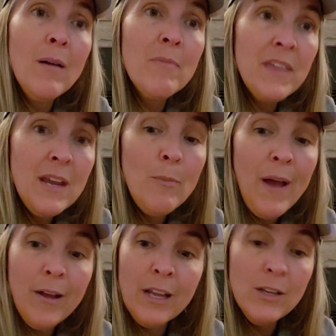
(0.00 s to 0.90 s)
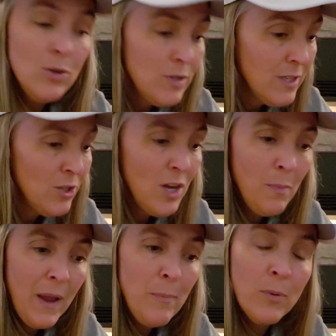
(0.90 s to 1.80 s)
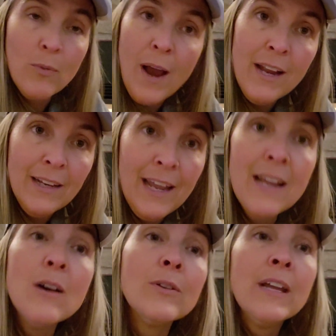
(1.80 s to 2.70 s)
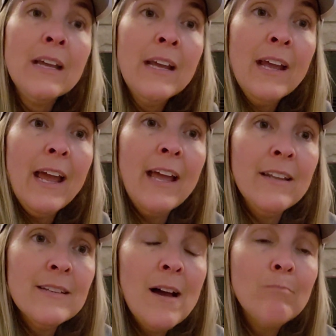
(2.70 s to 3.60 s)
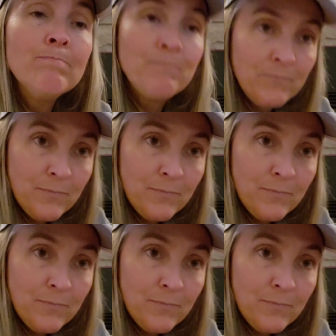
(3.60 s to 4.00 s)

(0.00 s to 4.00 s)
think about it, use a sheet of paper, write it down, and